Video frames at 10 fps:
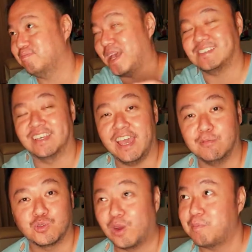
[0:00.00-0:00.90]
past
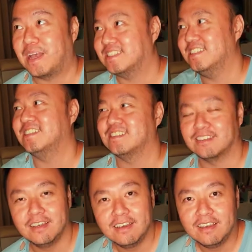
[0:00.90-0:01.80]
years
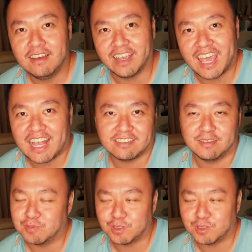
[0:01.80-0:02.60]
against them.